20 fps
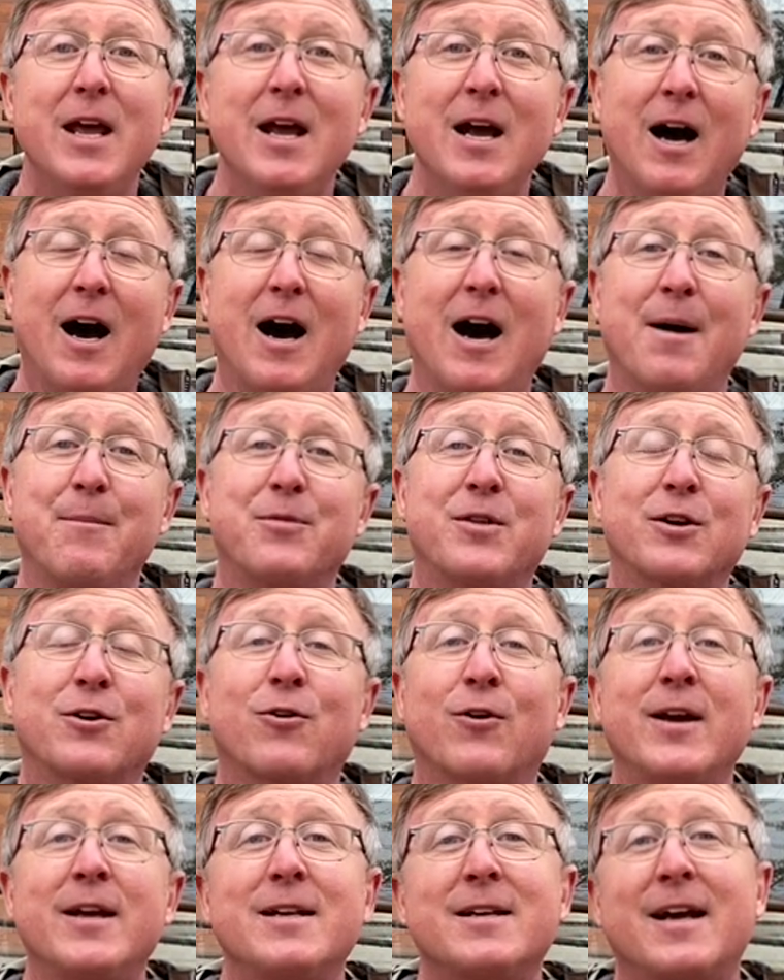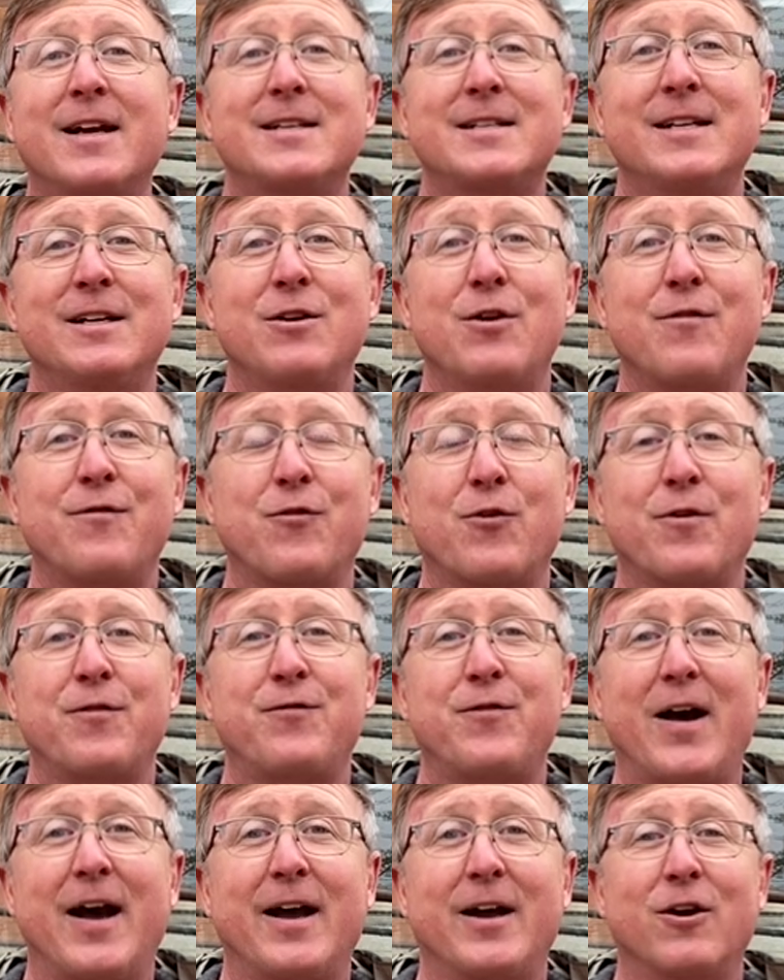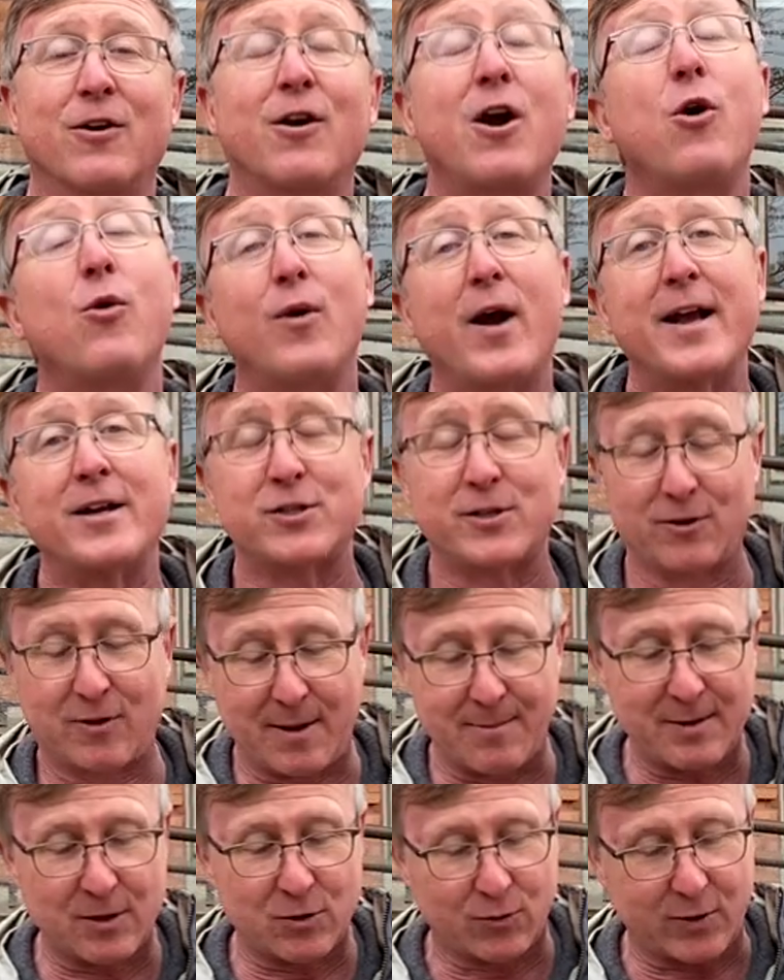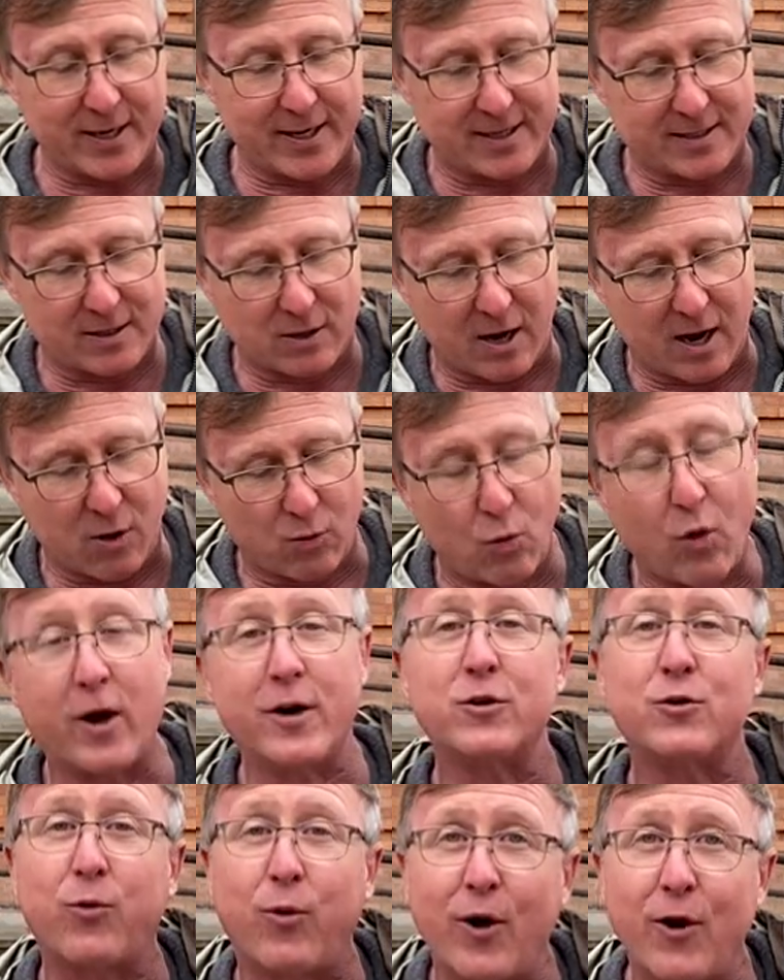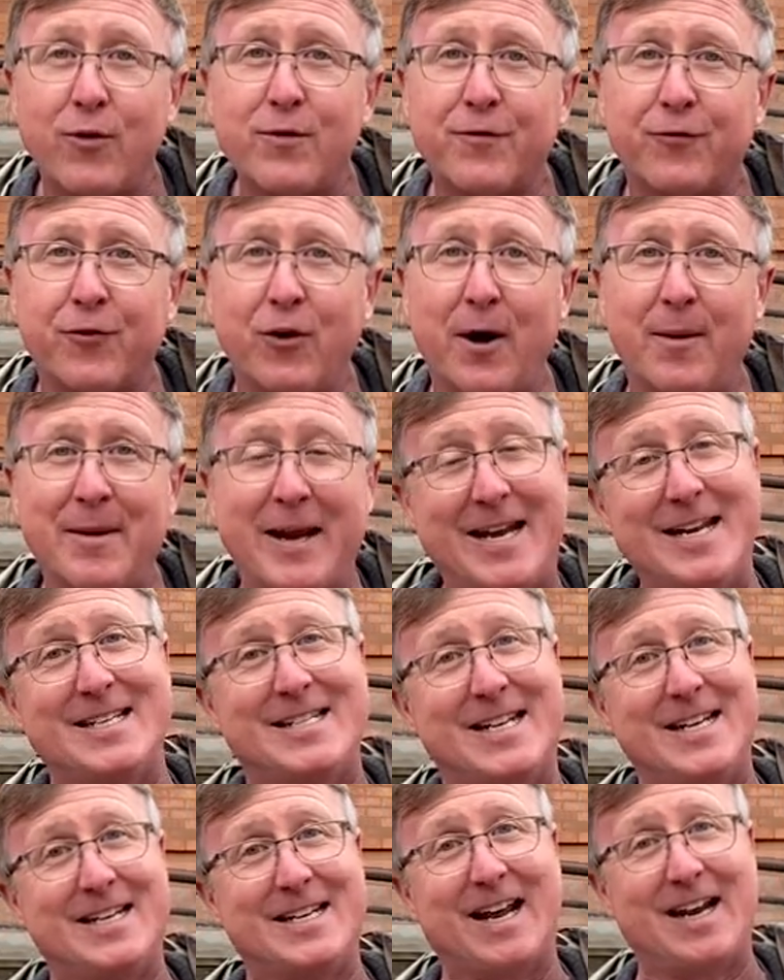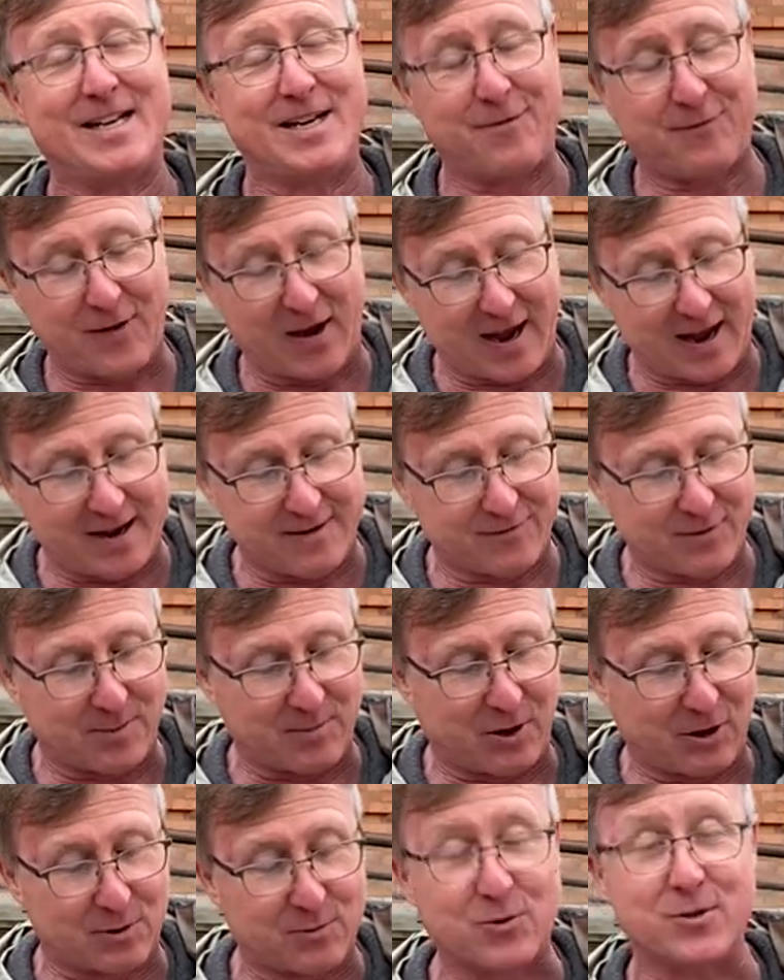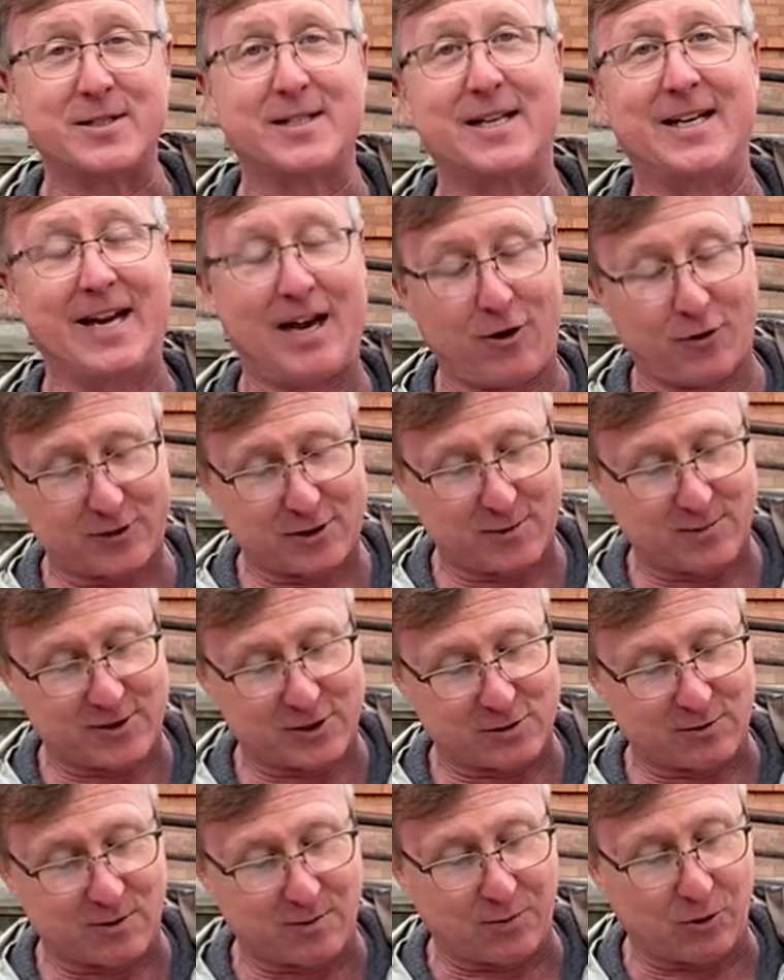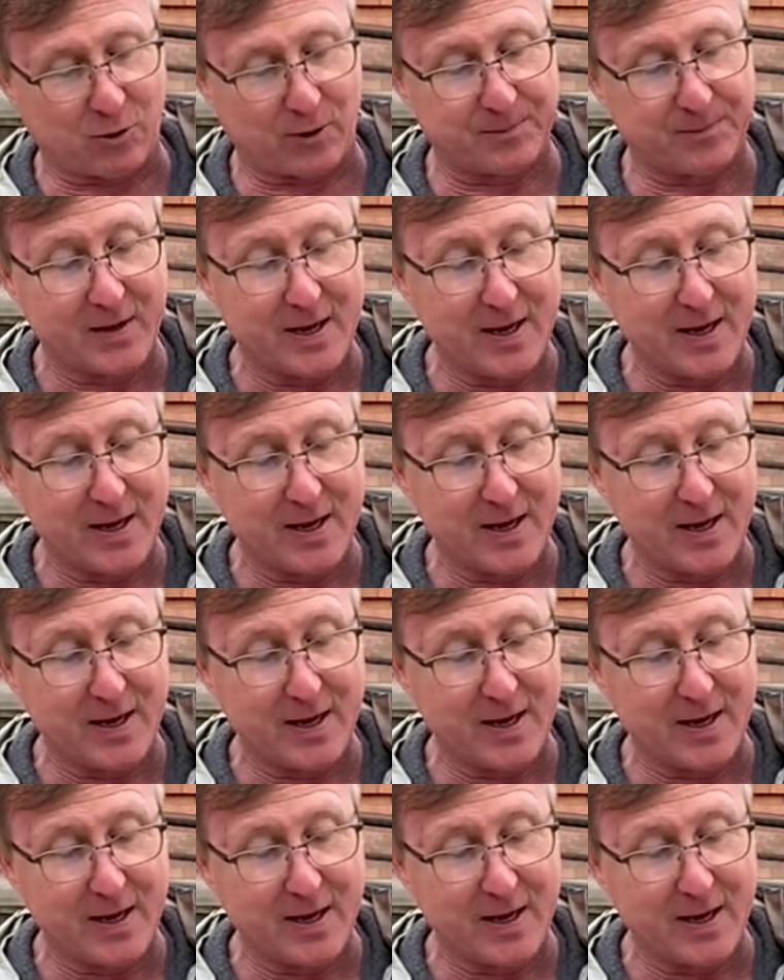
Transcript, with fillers: Um, the great 1904 fire, oh, actually, let me read uh, one quote from 18 1895, a Baltimore City Health Commission report